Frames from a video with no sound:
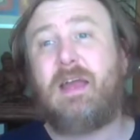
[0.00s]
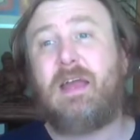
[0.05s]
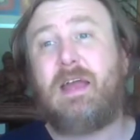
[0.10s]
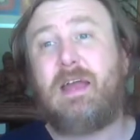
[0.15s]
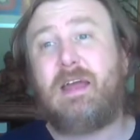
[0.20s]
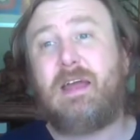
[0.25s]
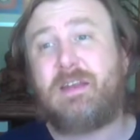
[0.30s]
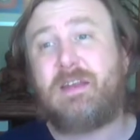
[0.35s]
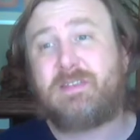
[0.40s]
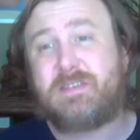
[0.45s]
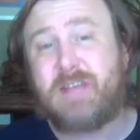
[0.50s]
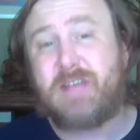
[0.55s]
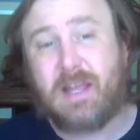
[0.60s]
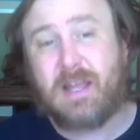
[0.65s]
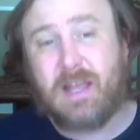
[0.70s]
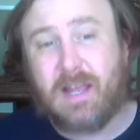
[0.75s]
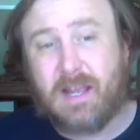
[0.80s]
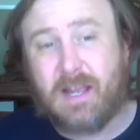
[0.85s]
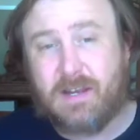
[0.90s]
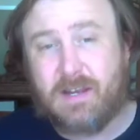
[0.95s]
In a
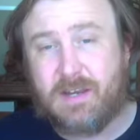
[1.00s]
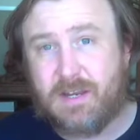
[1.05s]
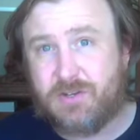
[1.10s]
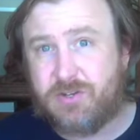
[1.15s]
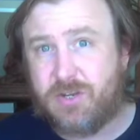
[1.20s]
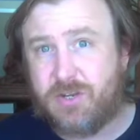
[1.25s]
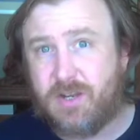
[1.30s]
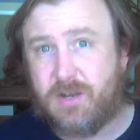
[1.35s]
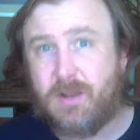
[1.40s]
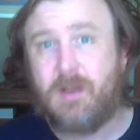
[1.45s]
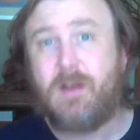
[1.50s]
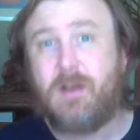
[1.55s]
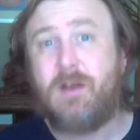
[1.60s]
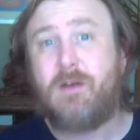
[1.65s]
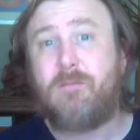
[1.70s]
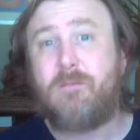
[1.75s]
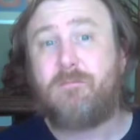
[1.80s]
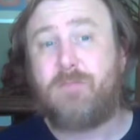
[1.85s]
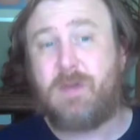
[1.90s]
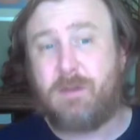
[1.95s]
second condition,
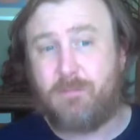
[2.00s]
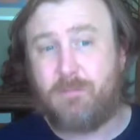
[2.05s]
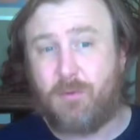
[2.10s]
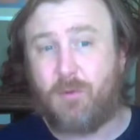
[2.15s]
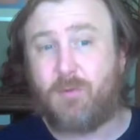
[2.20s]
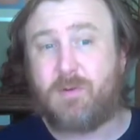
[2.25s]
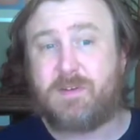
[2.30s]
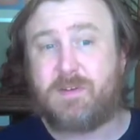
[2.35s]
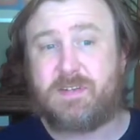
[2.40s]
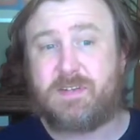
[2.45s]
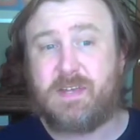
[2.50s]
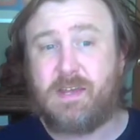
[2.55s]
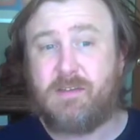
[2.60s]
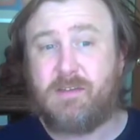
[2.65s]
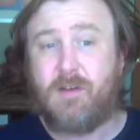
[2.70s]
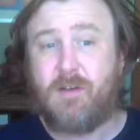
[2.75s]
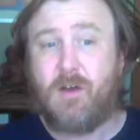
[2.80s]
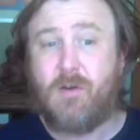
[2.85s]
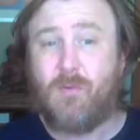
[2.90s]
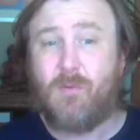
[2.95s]
people
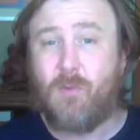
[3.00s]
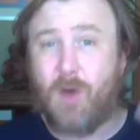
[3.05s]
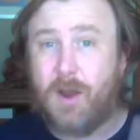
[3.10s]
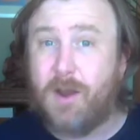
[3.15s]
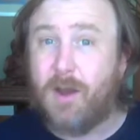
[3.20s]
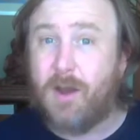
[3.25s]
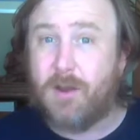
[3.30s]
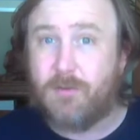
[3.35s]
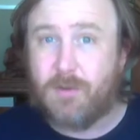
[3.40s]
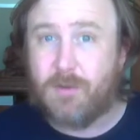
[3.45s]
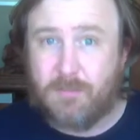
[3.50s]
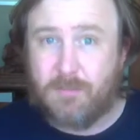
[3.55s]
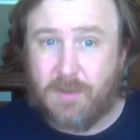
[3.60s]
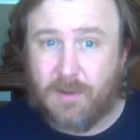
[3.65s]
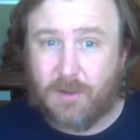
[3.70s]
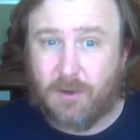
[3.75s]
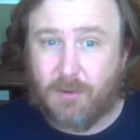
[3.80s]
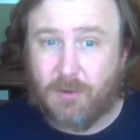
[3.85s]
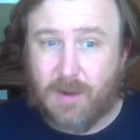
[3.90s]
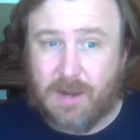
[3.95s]
receive 100
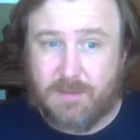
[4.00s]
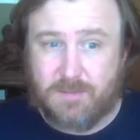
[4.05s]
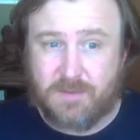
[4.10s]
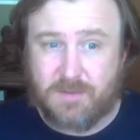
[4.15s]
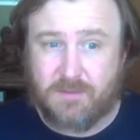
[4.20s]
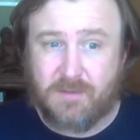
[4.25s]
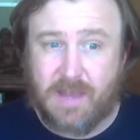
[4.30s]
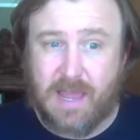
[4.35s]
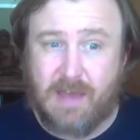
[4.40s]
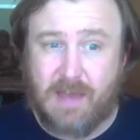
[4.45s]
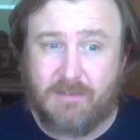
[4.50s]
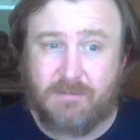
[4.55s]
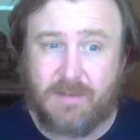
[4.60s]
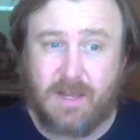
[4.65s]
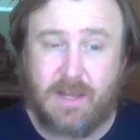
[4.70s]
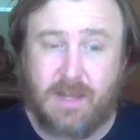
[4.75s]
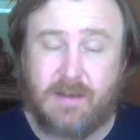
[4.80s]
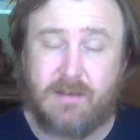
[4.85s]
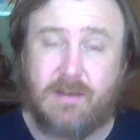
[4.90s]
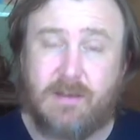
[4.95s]
milligrams of
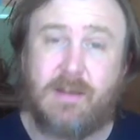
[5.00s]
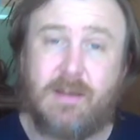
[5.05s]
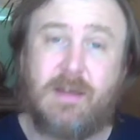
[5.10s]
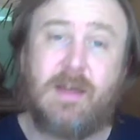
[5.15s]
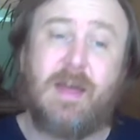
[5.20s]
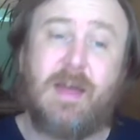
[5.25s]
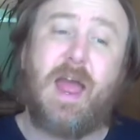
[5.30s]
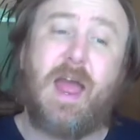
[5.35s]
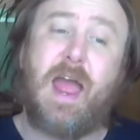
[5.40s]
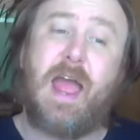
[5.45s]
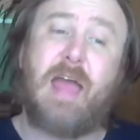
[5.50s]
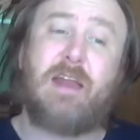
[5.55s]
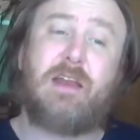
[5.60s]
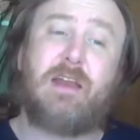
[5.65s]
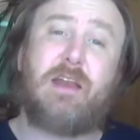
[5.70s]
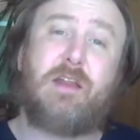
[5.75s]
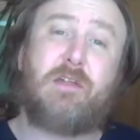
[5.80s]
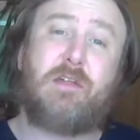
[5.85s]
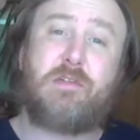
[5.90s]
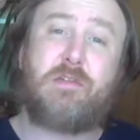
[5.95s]
caffeine. And
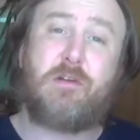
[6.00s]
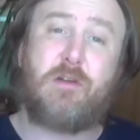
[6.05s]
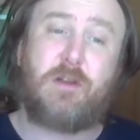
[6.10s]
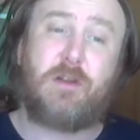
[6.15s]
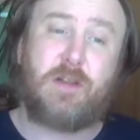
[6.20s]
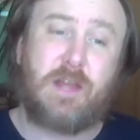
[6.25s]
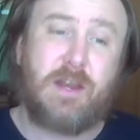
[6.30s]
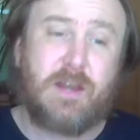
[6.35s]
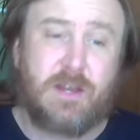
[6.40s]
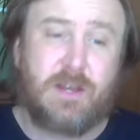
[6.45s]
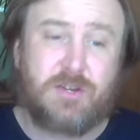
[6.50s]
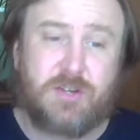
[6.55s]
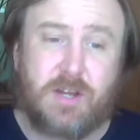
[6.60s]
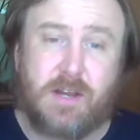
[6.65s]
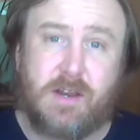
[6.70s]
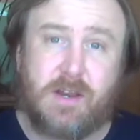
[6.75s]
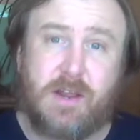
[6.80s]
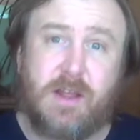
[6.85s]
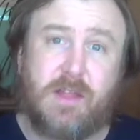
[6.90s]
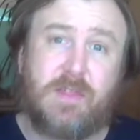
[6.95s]
in a third
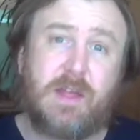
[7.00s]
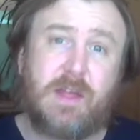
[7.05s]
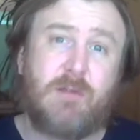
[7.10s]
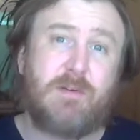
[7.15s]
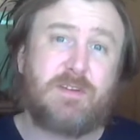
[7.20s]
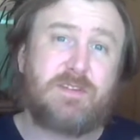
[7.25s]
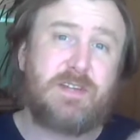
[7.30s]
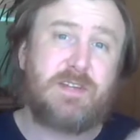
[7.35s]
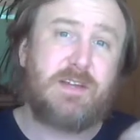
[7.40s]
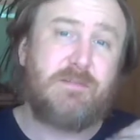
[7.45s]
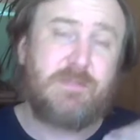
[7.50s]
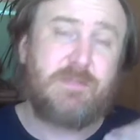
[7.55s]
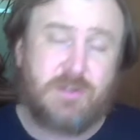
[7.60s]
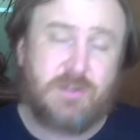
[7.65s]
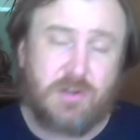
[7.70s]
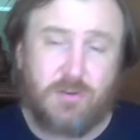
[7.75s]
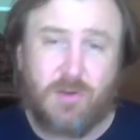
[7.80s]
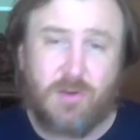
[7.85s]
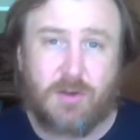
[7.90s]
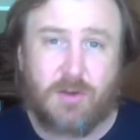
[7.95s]
condition, they receive
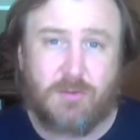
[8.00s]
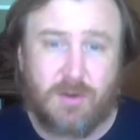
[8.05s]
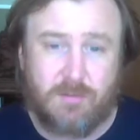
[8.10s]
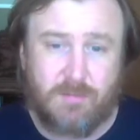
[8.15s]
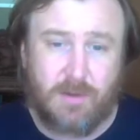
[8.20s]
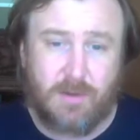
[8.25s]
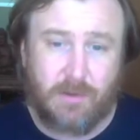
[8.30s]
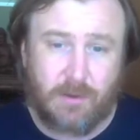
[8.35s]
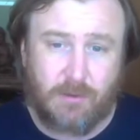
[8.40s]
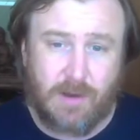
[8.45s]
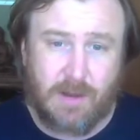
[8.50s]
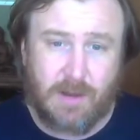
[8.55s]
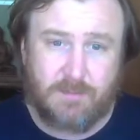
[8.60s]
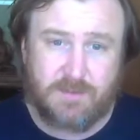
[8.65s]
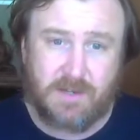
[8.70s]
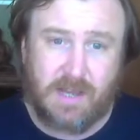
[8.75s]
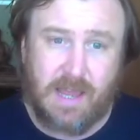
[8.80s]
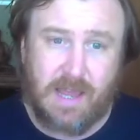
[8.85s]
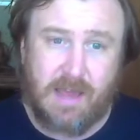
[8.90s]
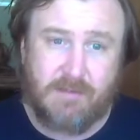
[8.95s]
200
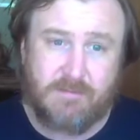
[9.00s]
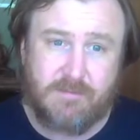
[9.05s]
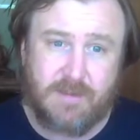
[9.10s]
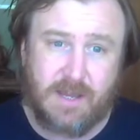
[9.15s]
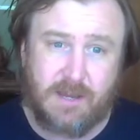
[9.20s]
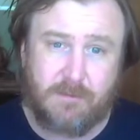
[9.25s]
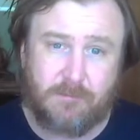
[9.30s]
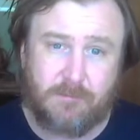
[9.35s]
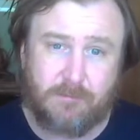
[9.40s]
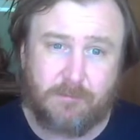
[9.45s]
milligrams of caffeine.